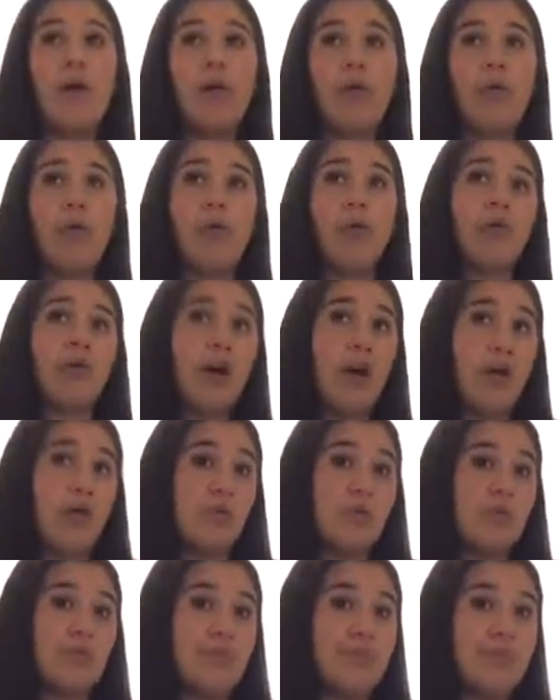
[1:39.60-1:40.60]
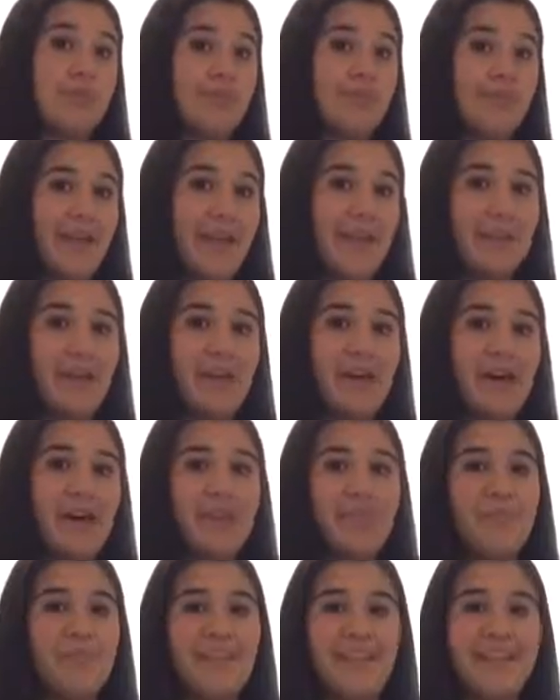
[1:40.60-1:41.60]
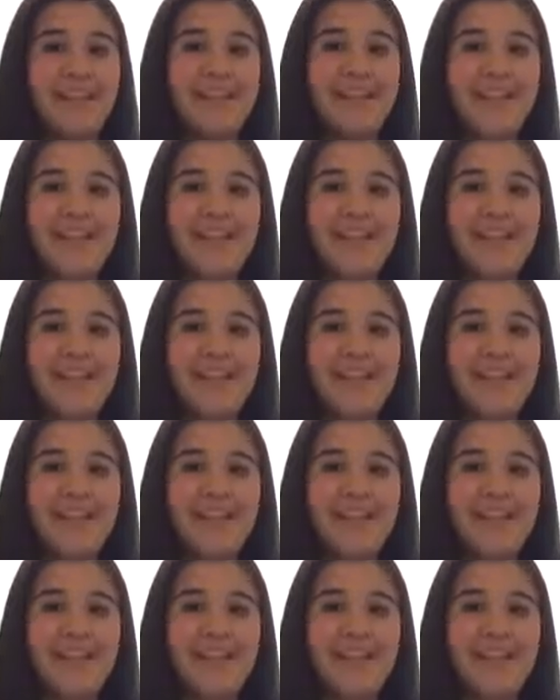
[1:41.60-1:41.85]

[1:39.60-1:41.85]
well, not only, they have a lot, but